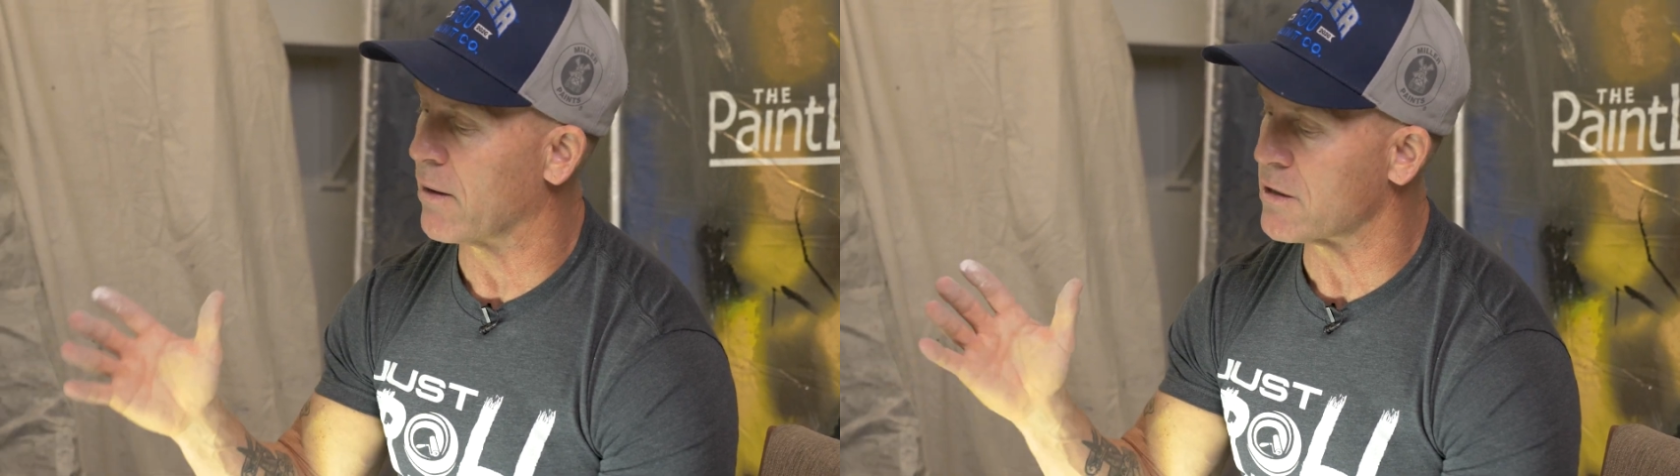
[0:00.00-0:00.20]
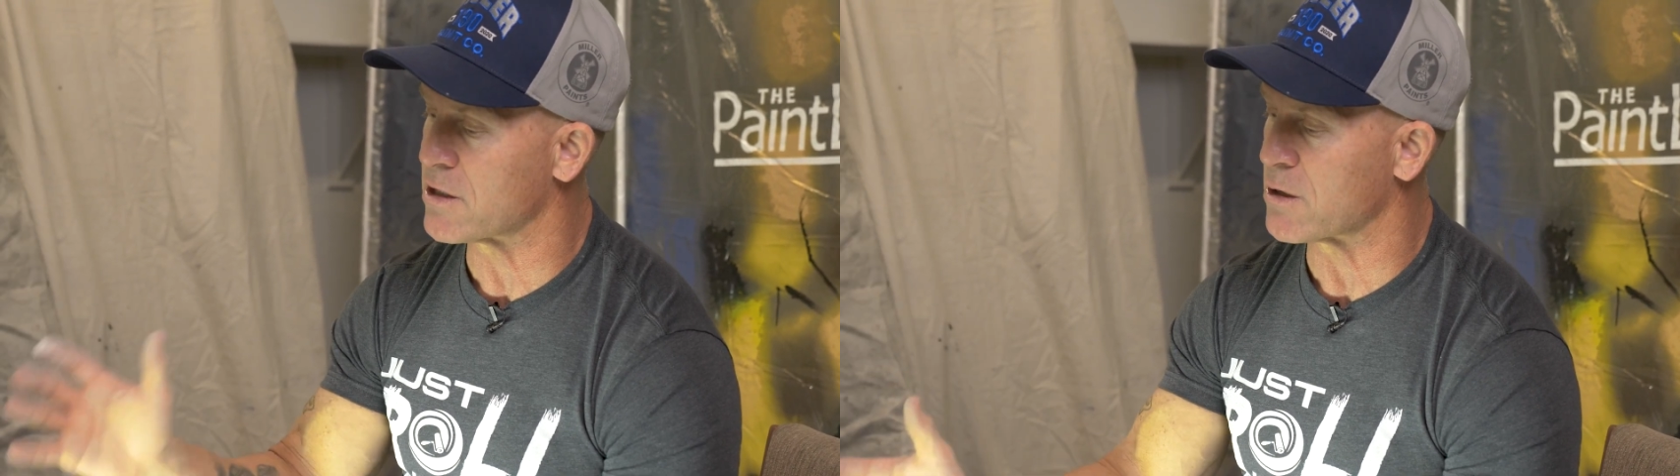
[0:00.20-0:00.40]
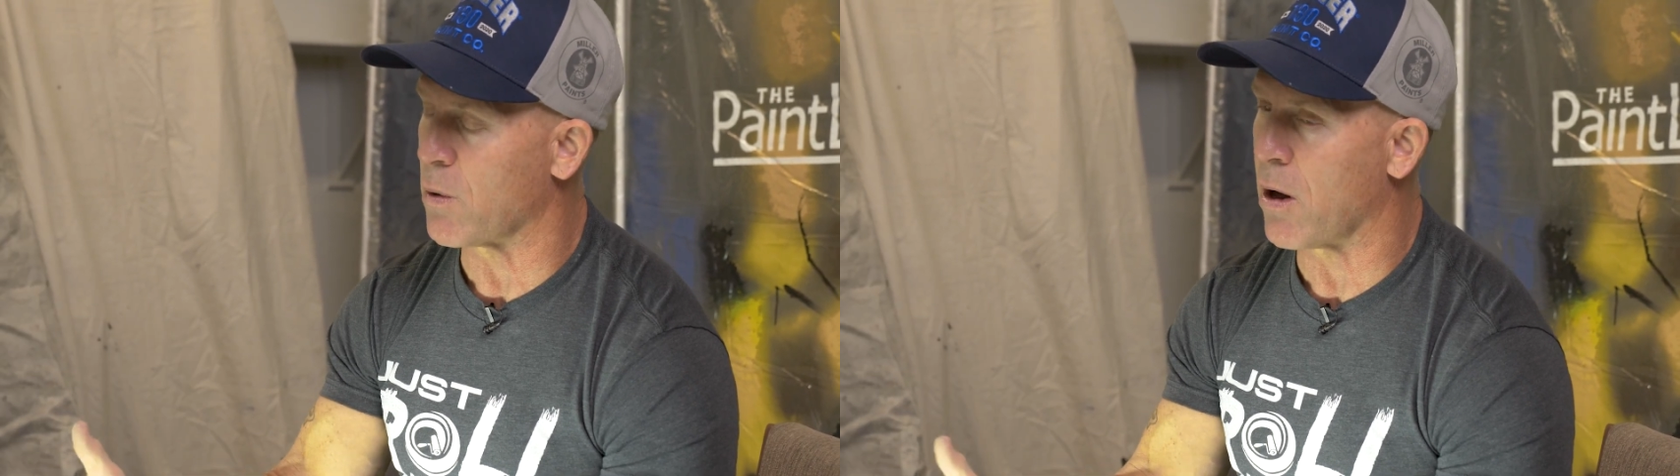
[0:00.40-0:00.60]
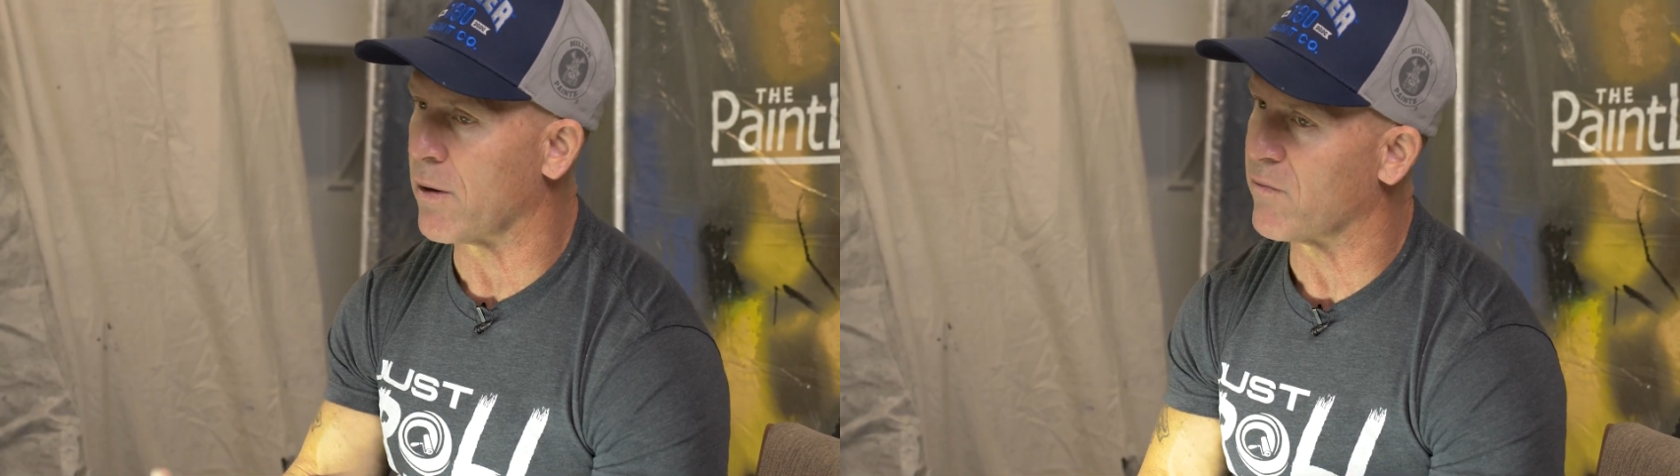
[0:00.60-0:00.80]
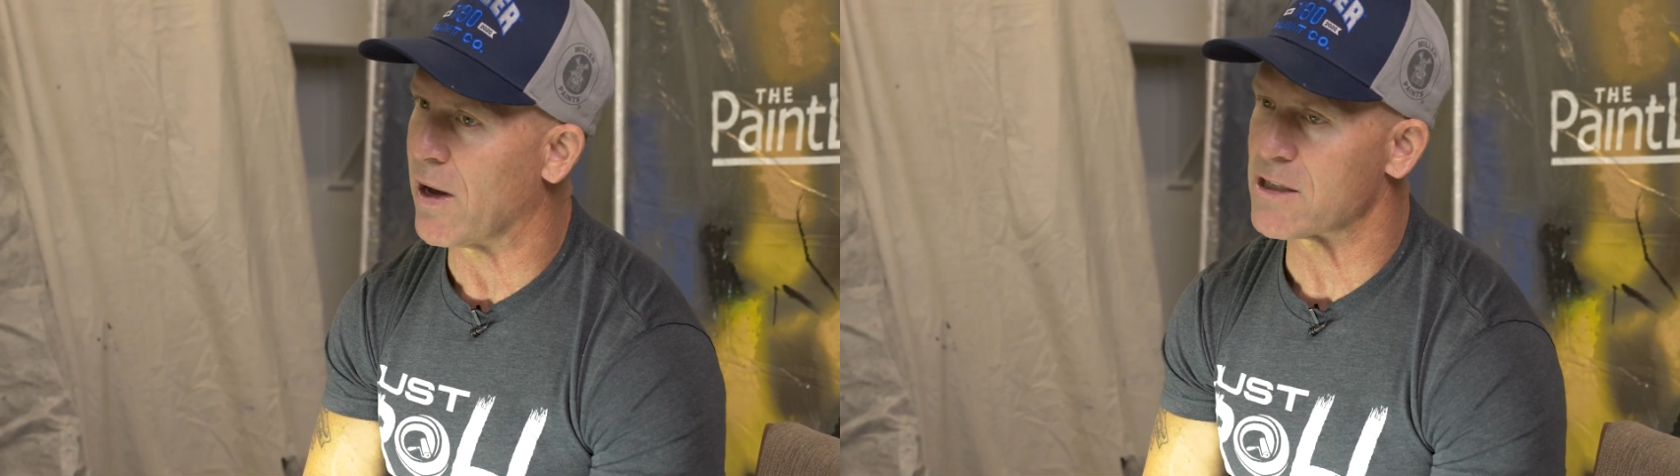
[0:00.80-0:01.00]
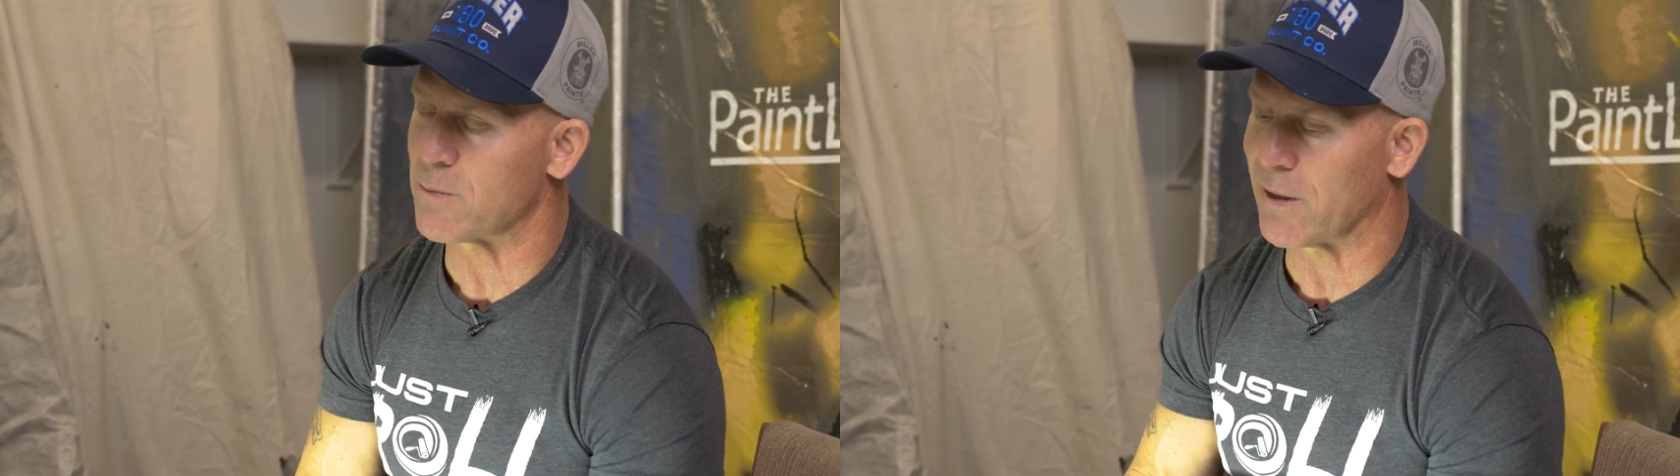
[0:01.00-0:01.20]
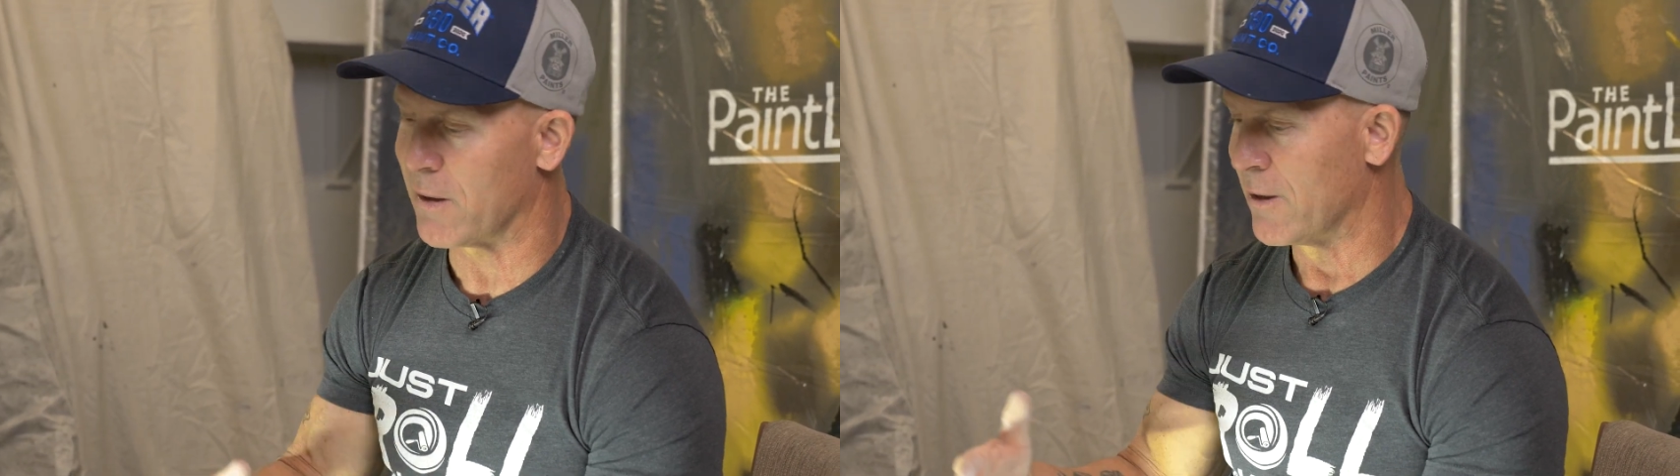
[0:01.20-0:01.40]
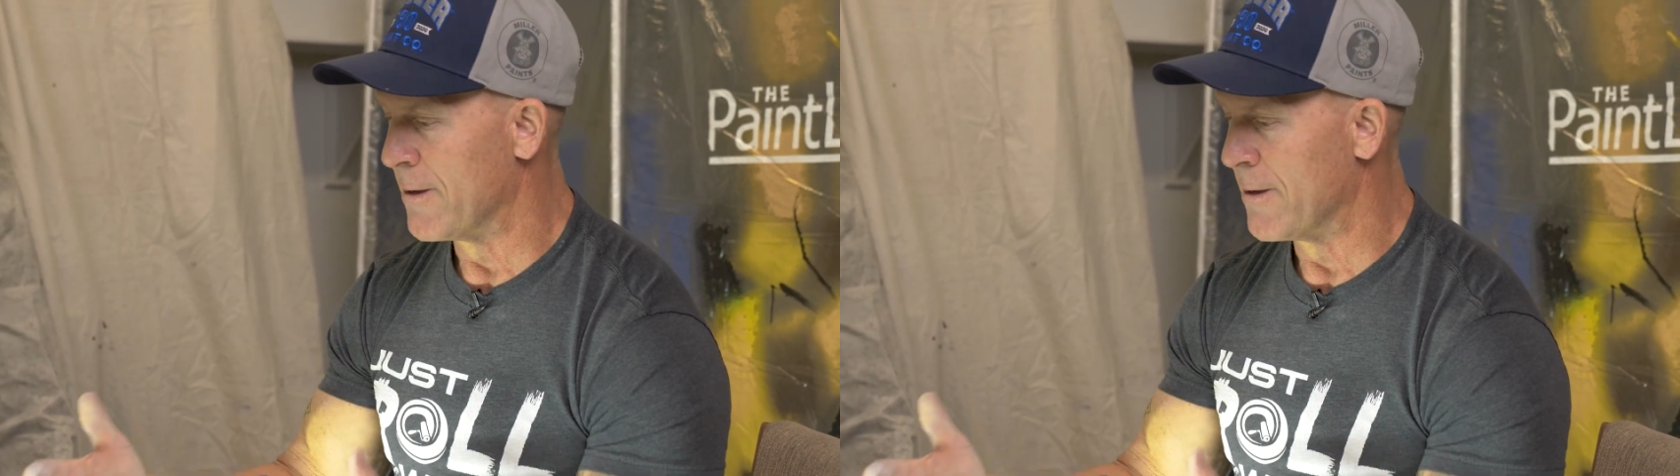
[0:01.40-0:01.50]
A small investment,